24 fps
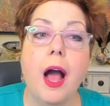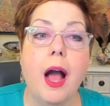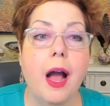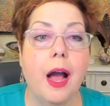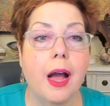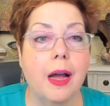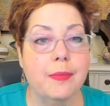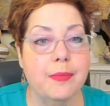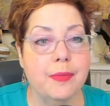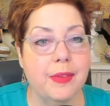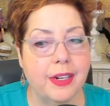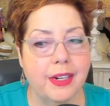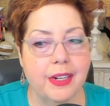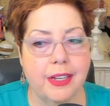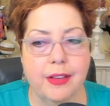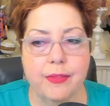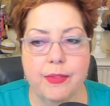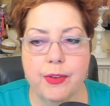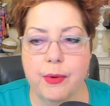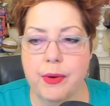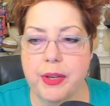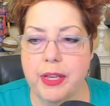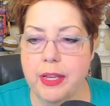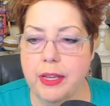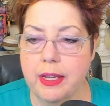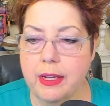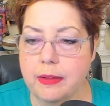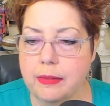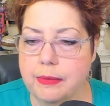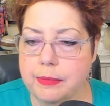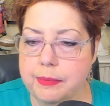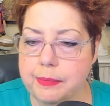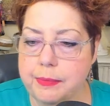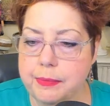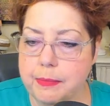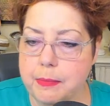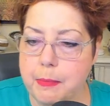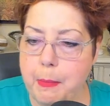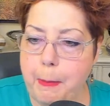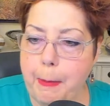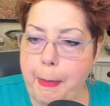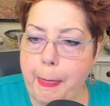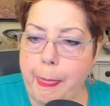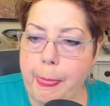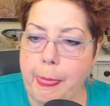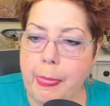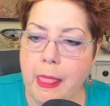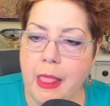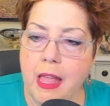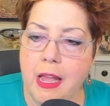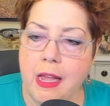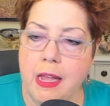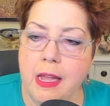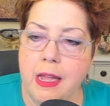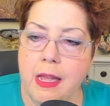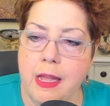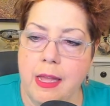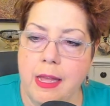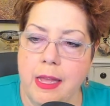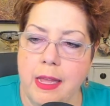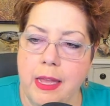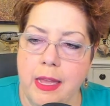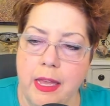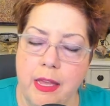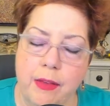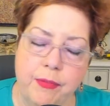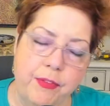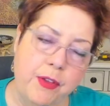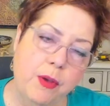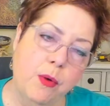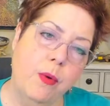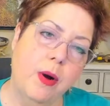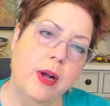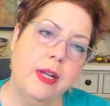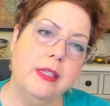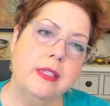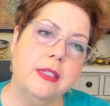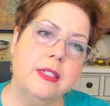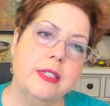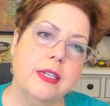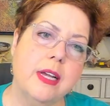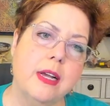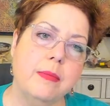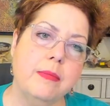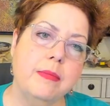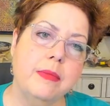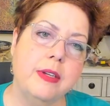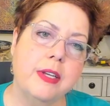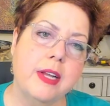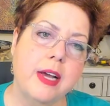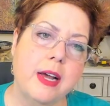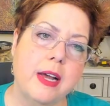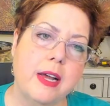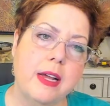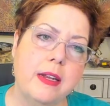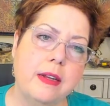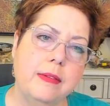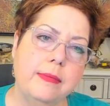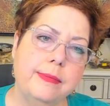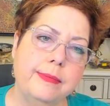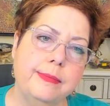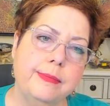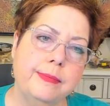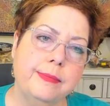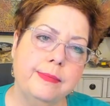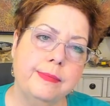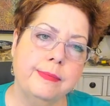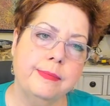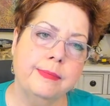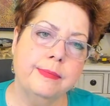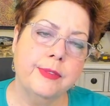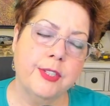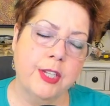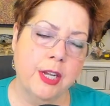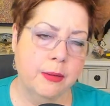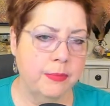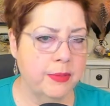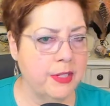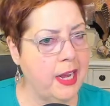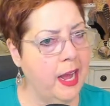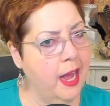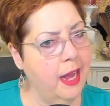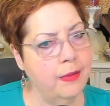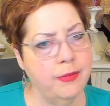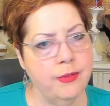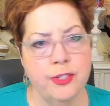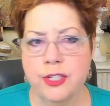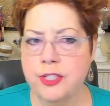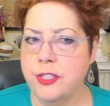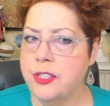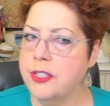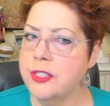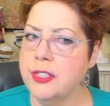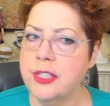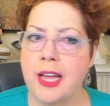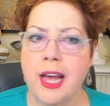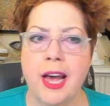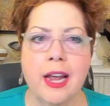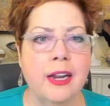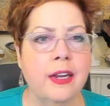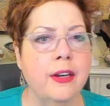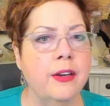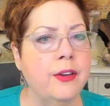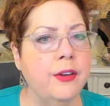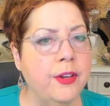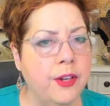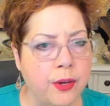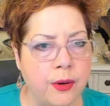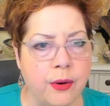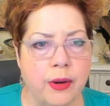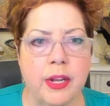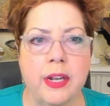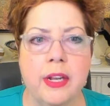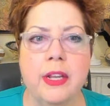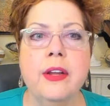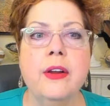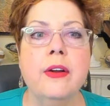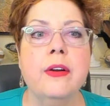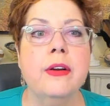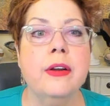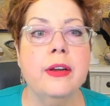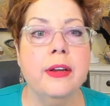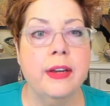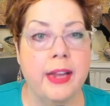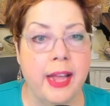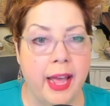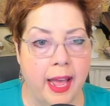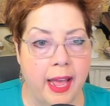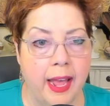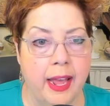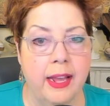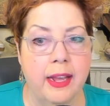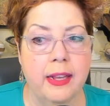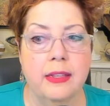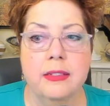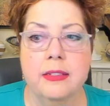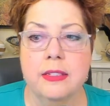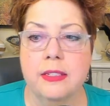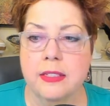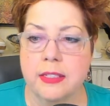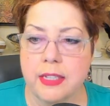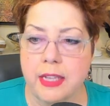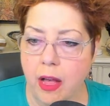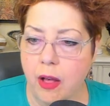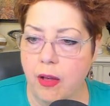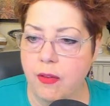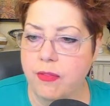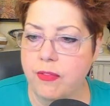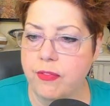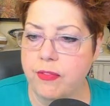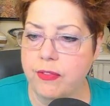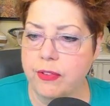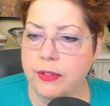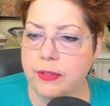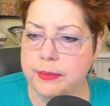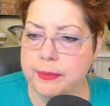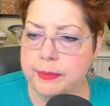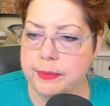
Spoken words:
I'm going to give you a hint. If you want something done, sometimes you just gotta do it your dang self.